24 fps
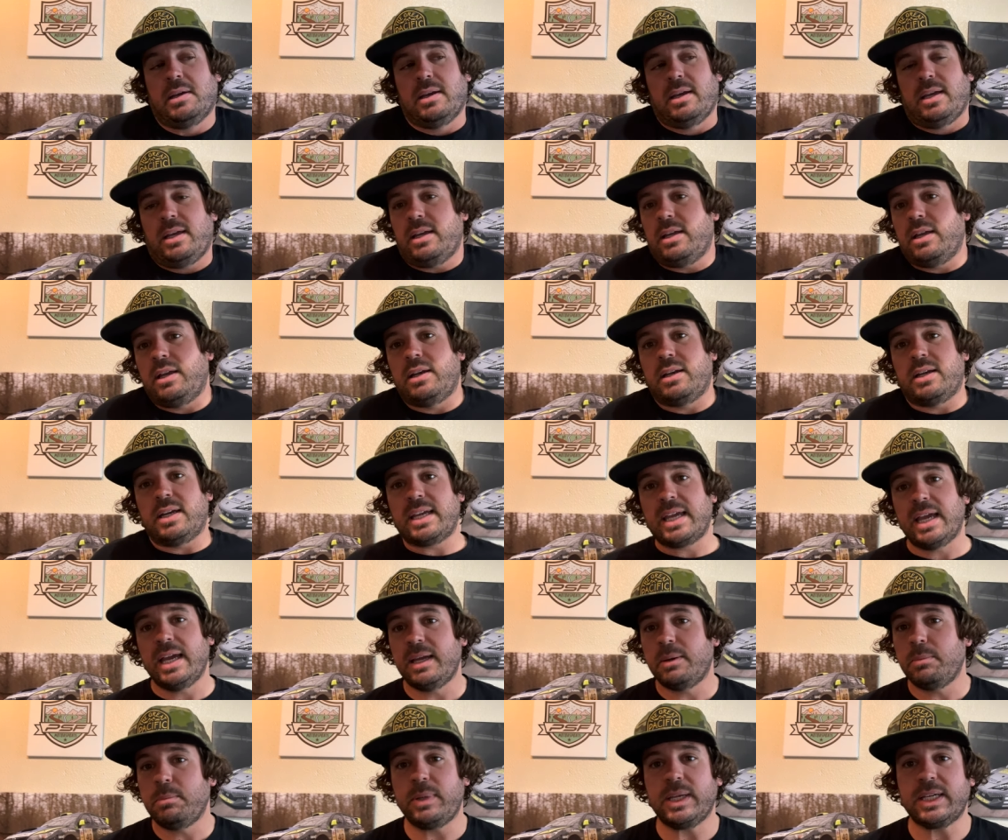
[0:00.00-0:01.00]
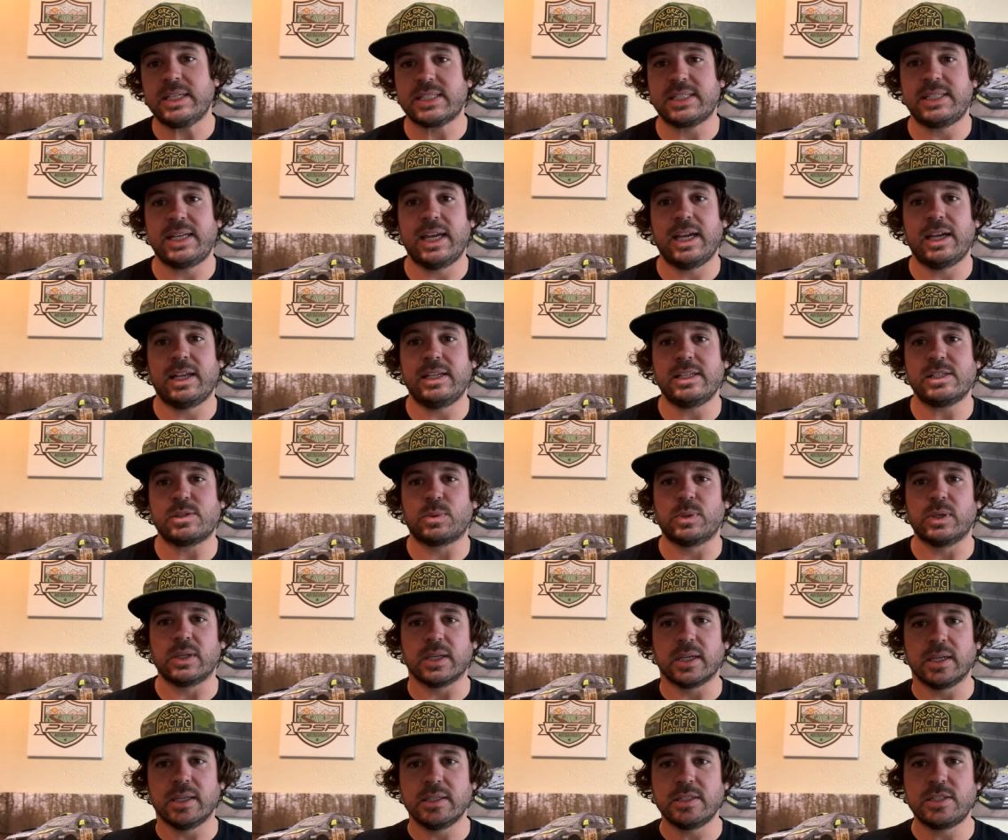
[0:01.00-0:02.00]
And again, because Dan is
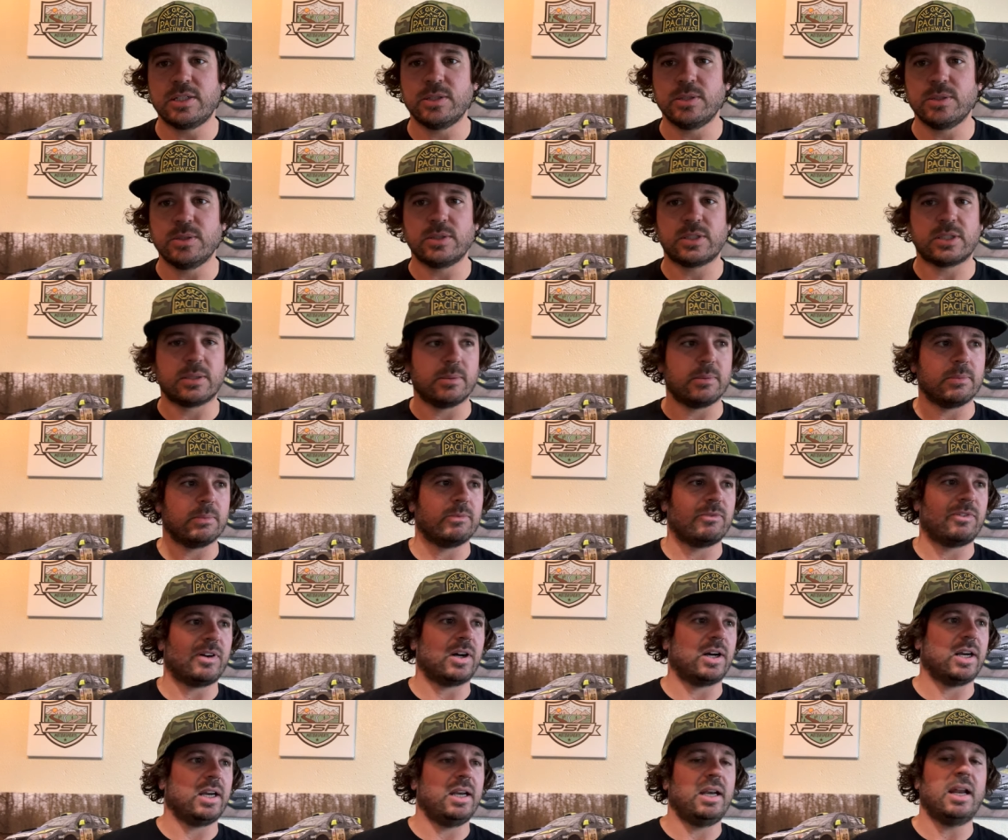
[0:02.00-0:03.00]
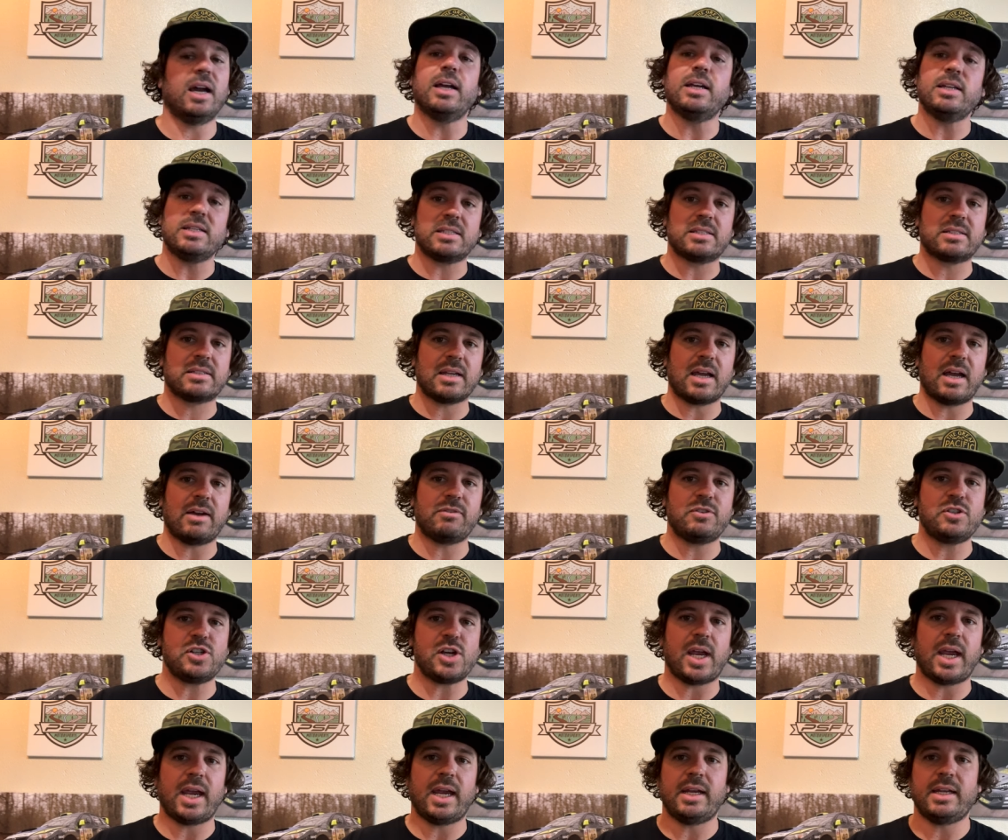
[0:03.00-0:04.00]
really into some very nice
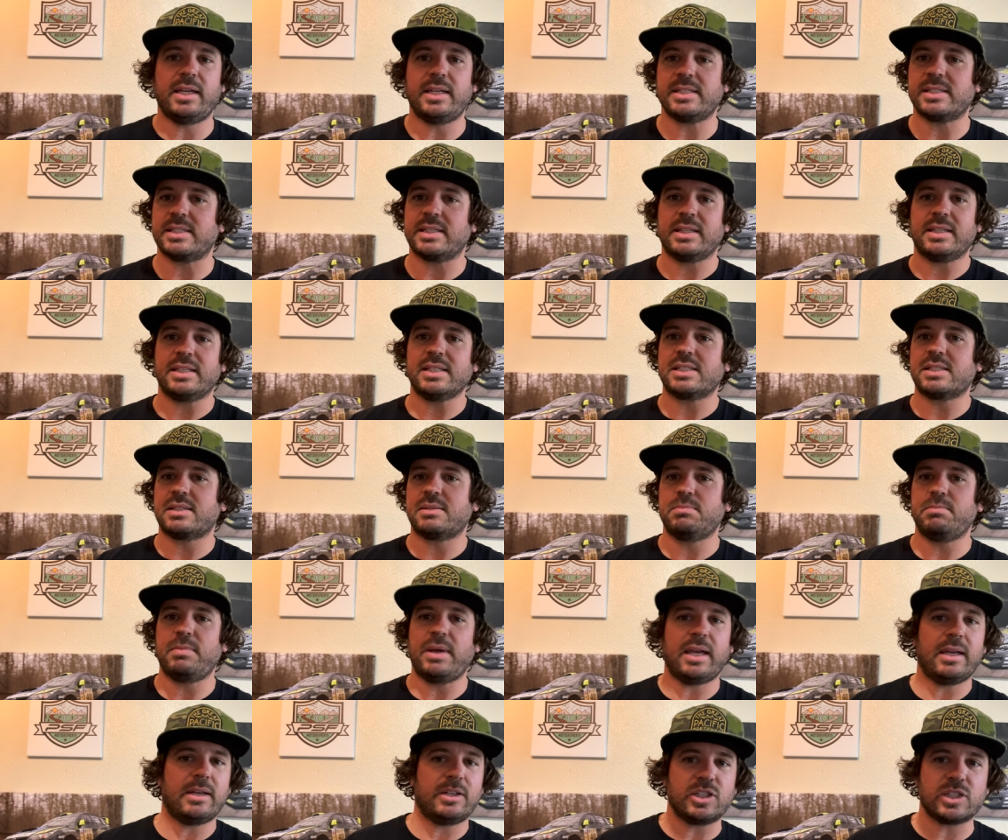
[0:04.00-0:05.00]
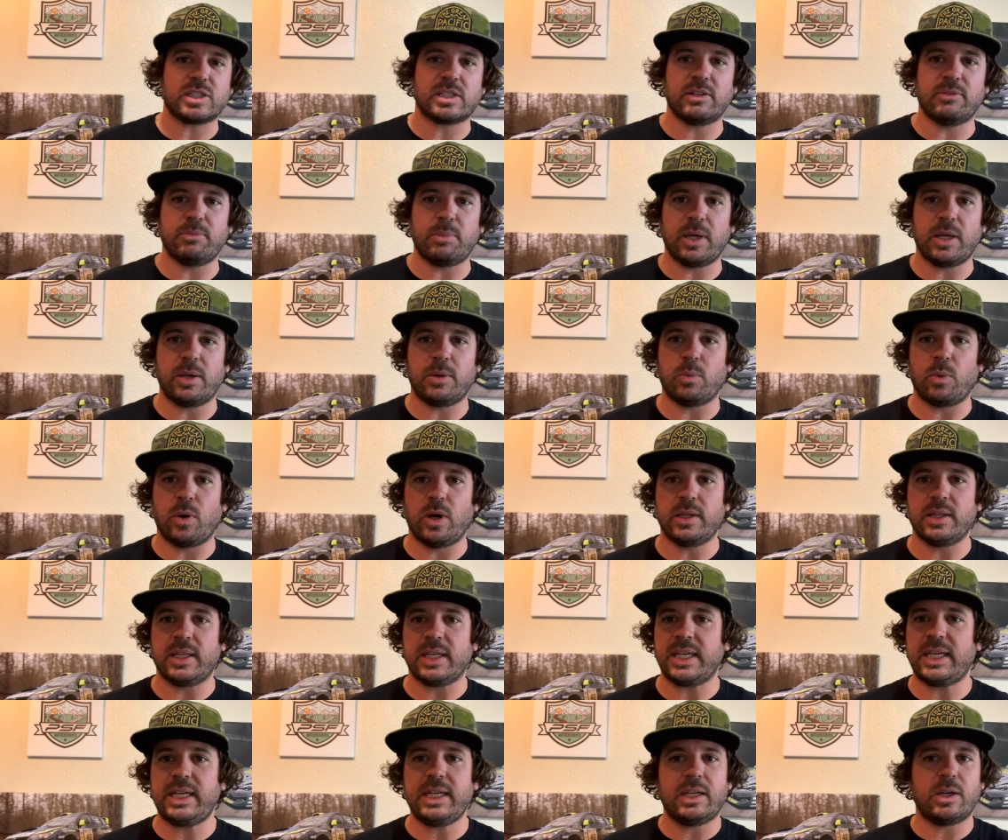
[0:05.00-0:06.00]
FJ80s, this may just have been one
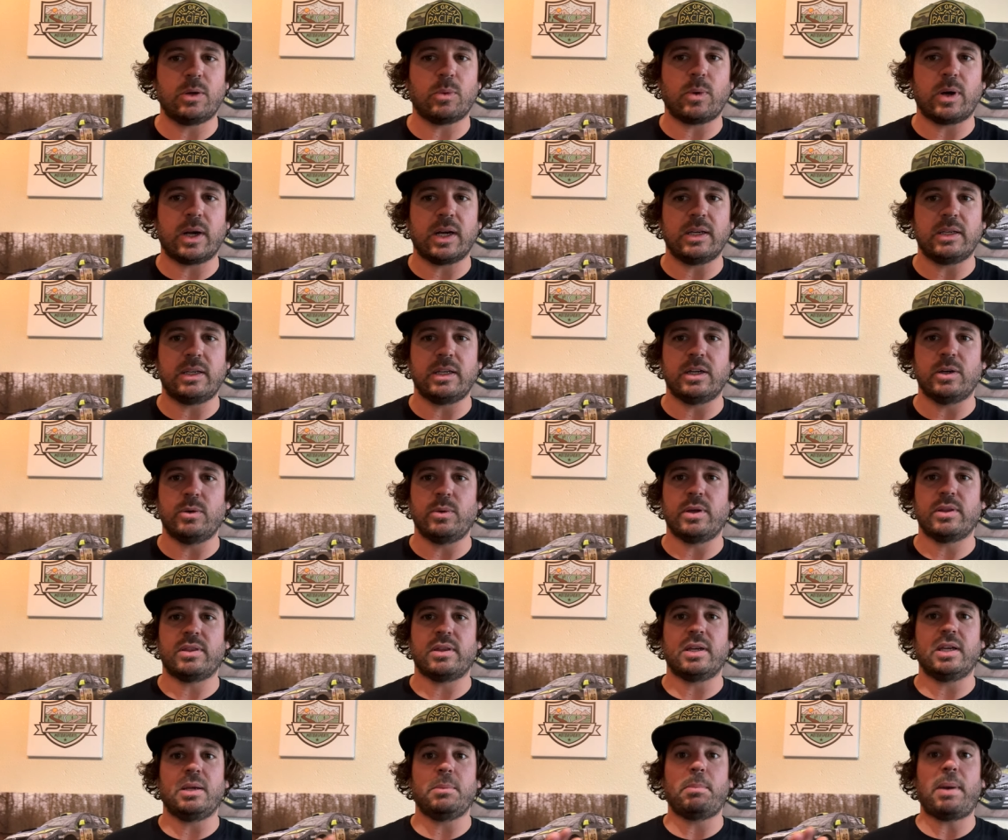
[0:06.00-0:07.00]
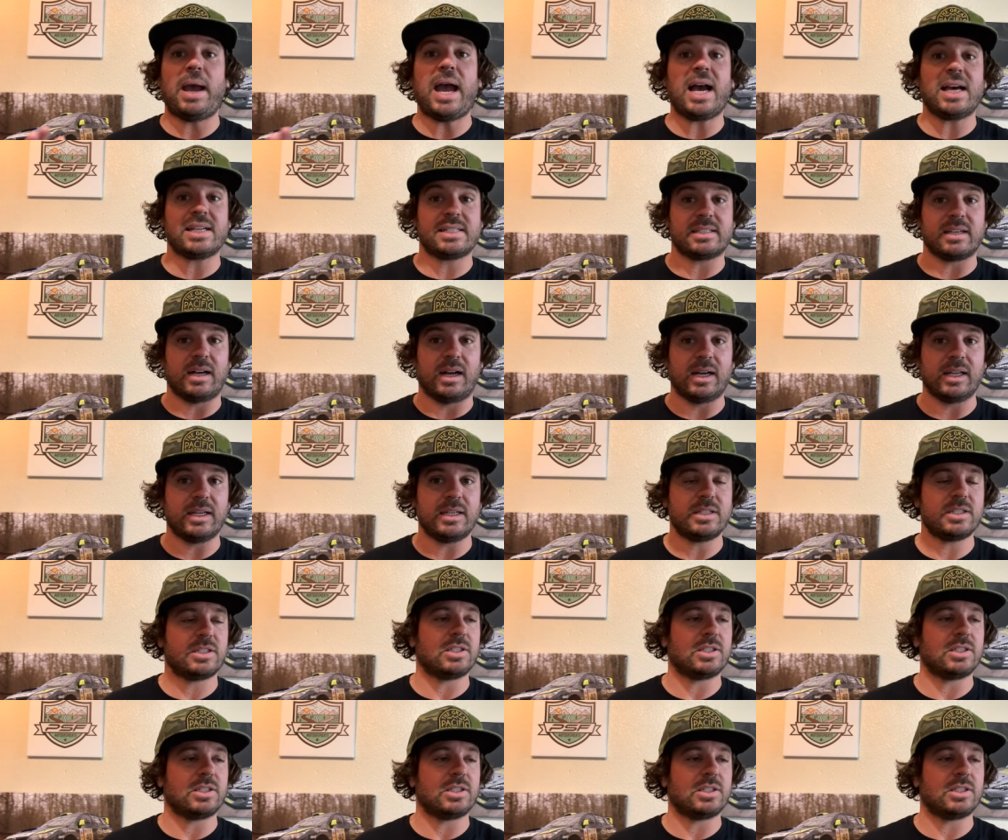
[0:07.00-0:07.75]
that he didn't want to deal with and he passed on it.